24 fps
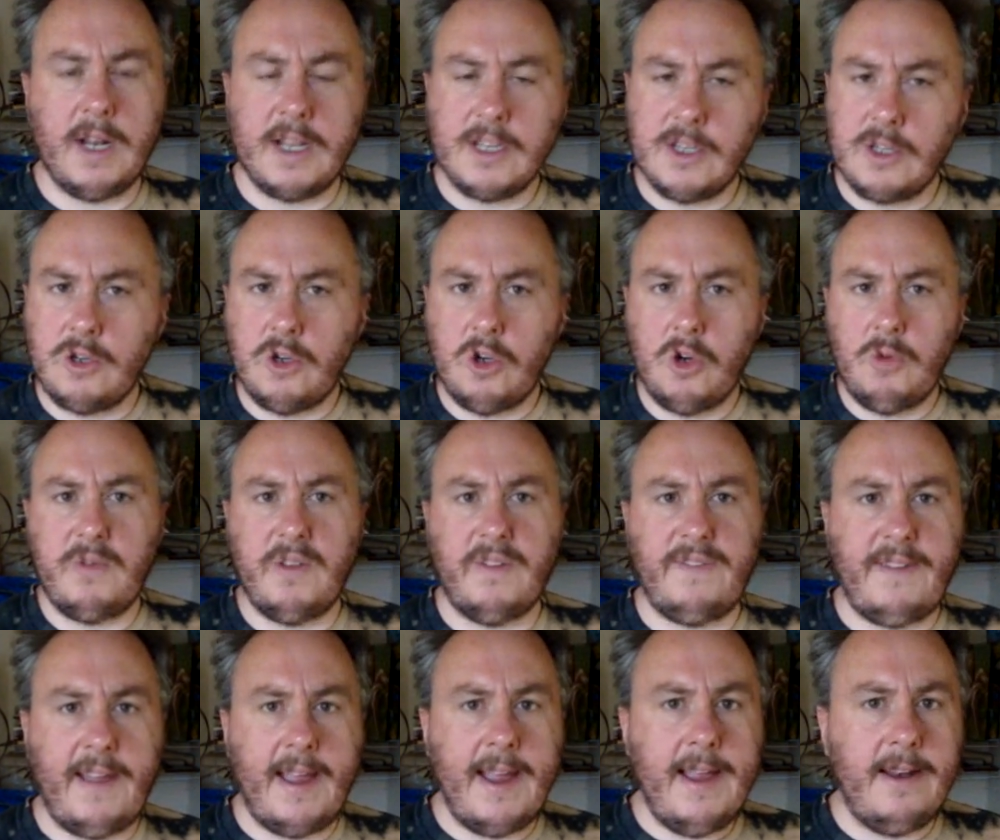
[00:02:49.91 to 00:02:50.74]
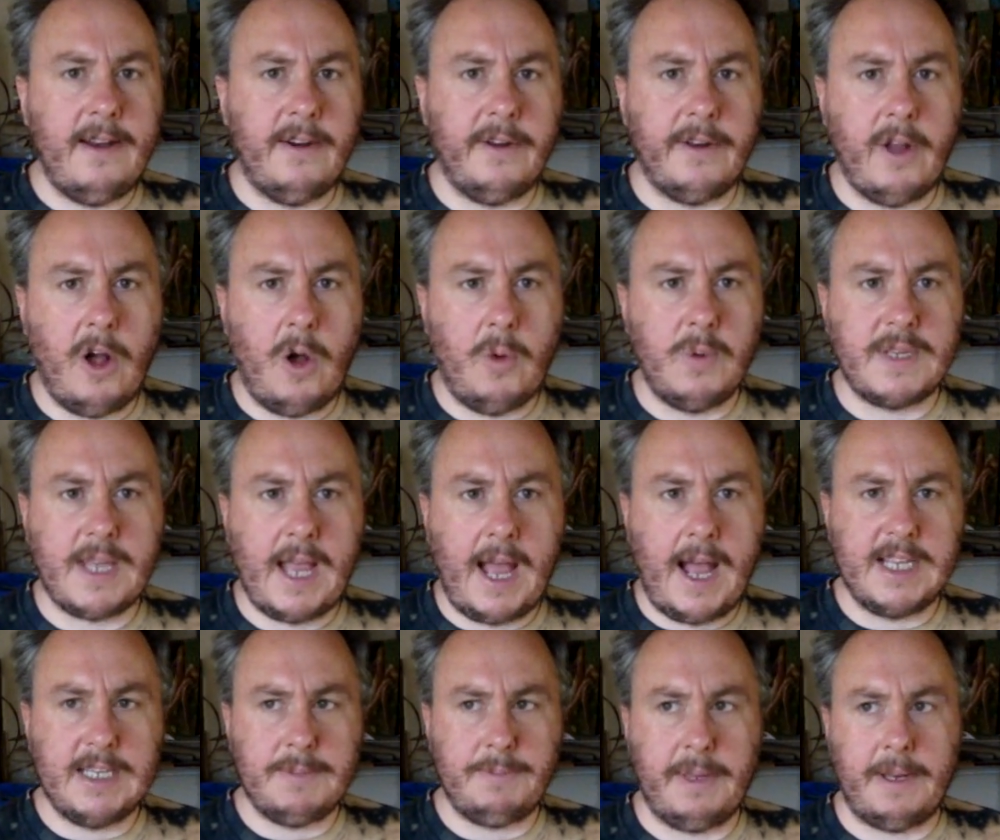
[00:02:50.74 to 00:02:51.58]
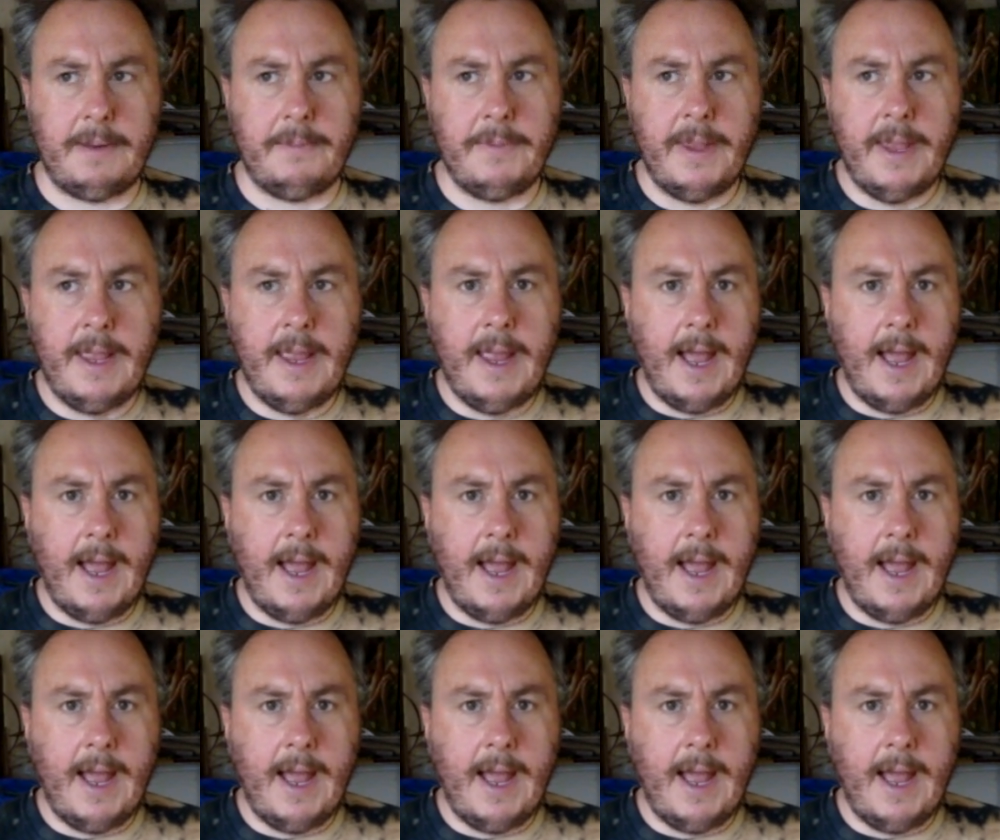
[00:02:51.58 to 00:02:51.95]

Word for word: That's doomed to failure and always has been.